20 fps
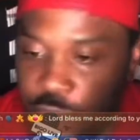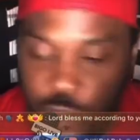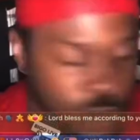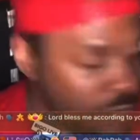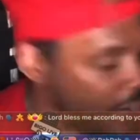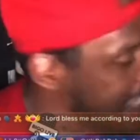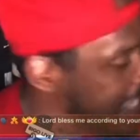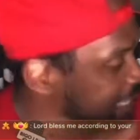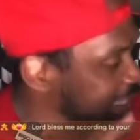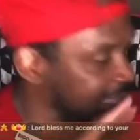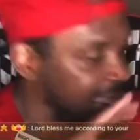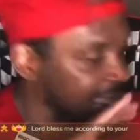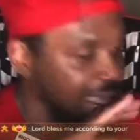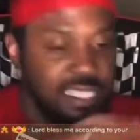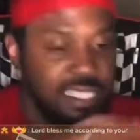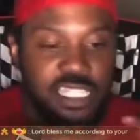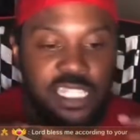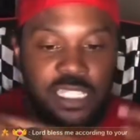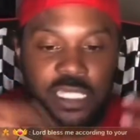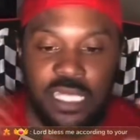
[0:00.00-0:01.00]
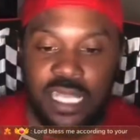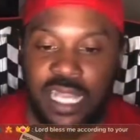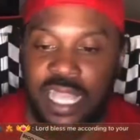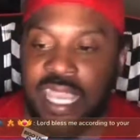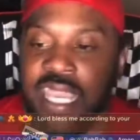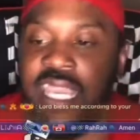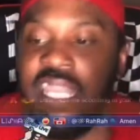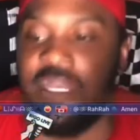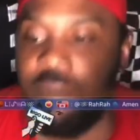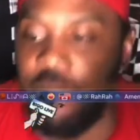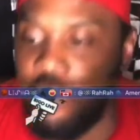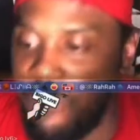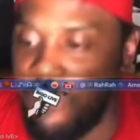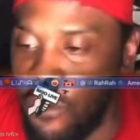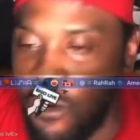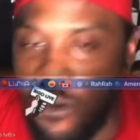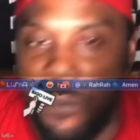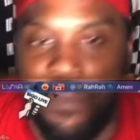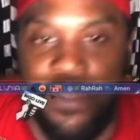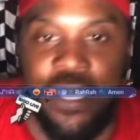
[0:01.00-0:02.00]
great things he's laying
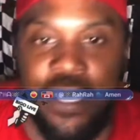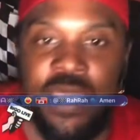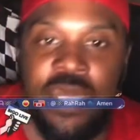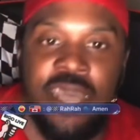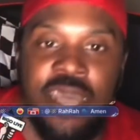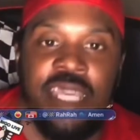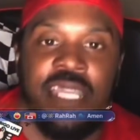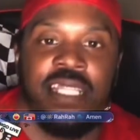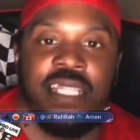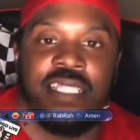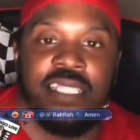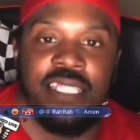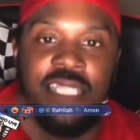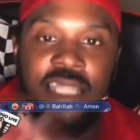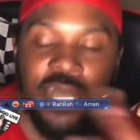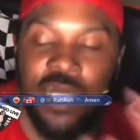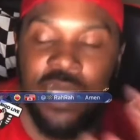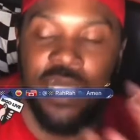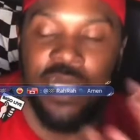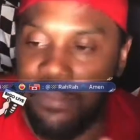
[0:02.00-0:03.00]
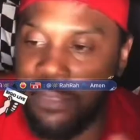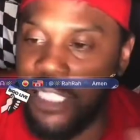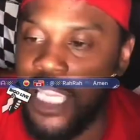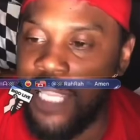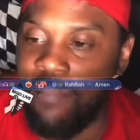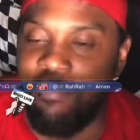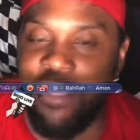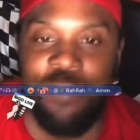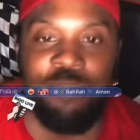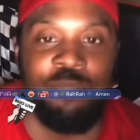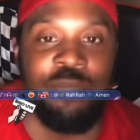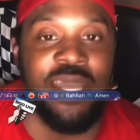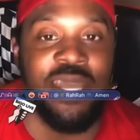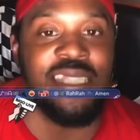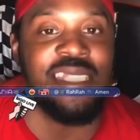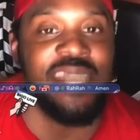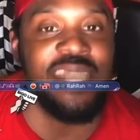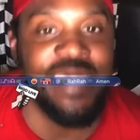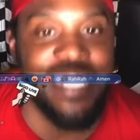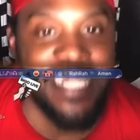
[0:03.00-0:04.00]
before me to um, keep me
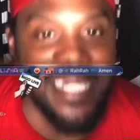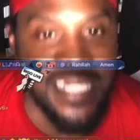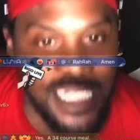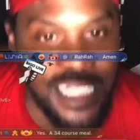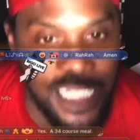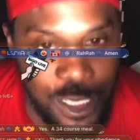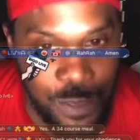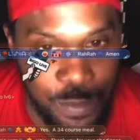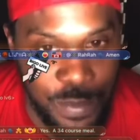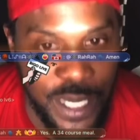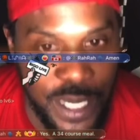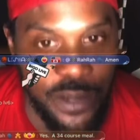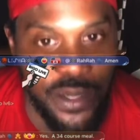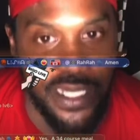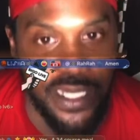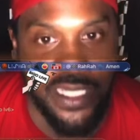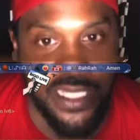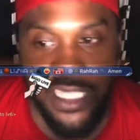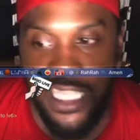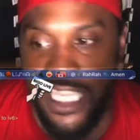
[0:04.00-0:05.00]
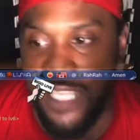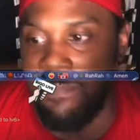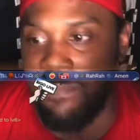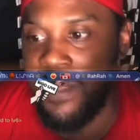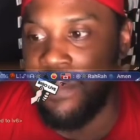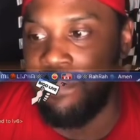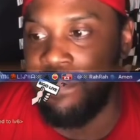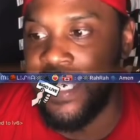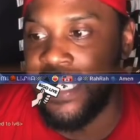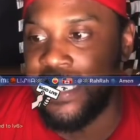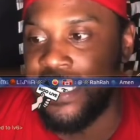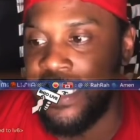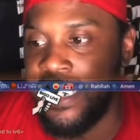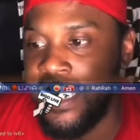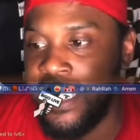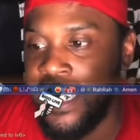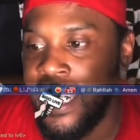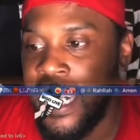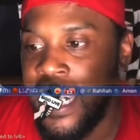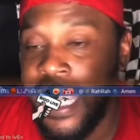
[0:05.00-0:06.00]
busy in the spirit, to keep me busy
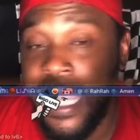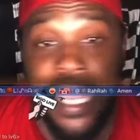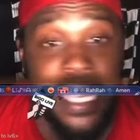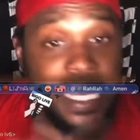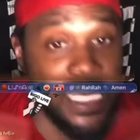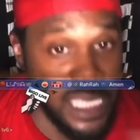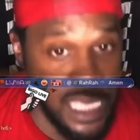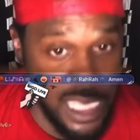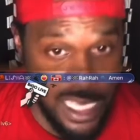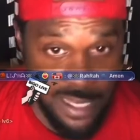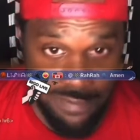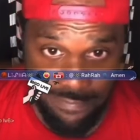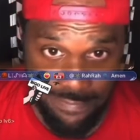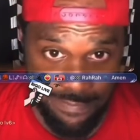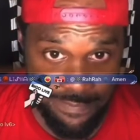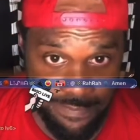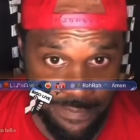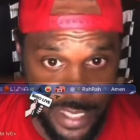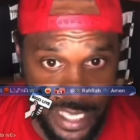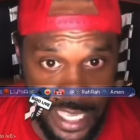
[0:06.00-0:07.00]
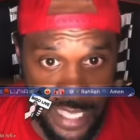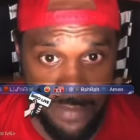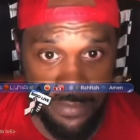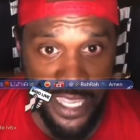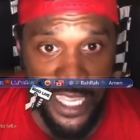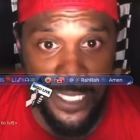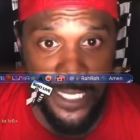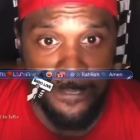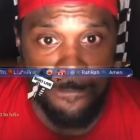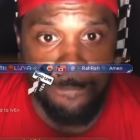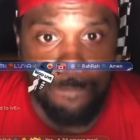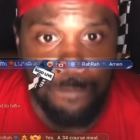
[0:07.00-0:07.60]
in him. Amen.